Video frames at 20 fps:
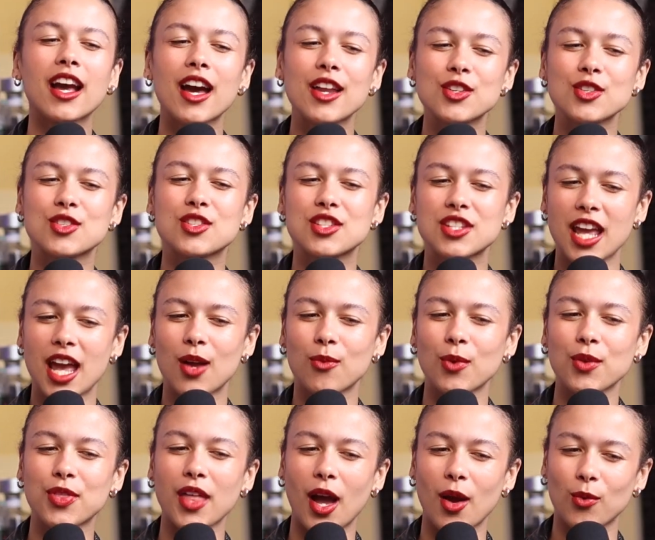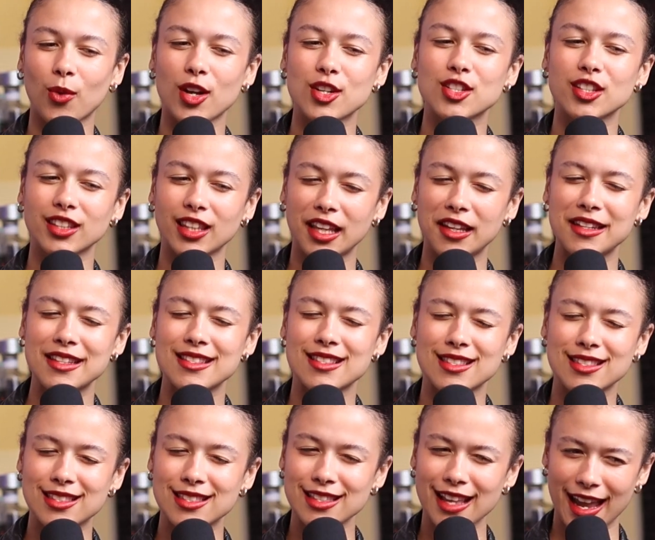I understand what that Russian lady's
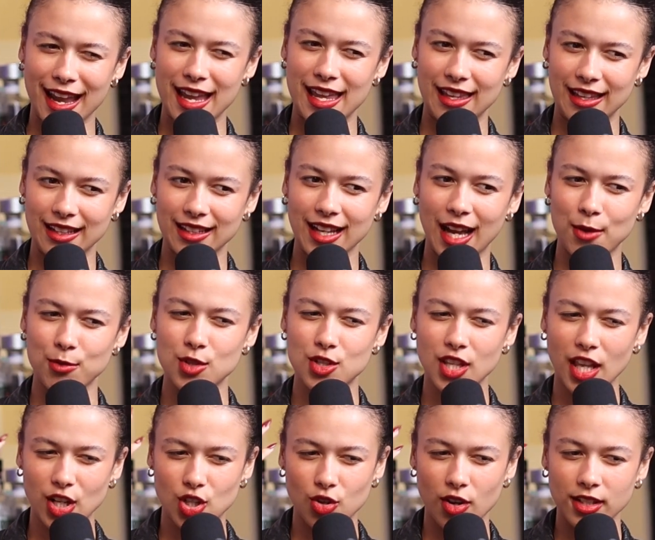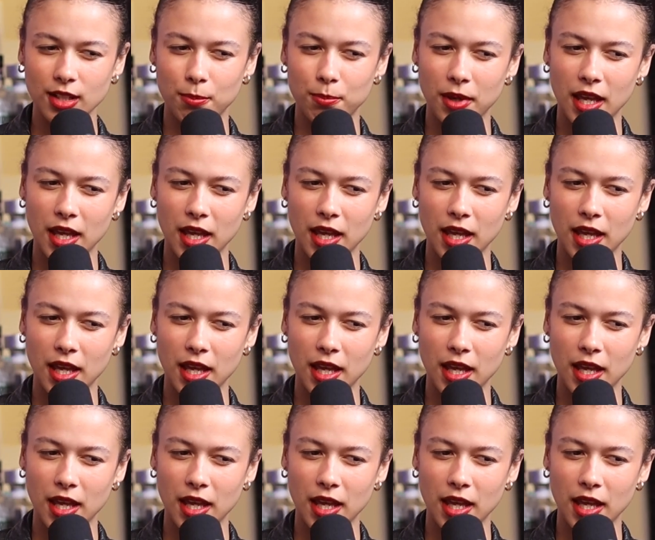saying. I'm just like trying to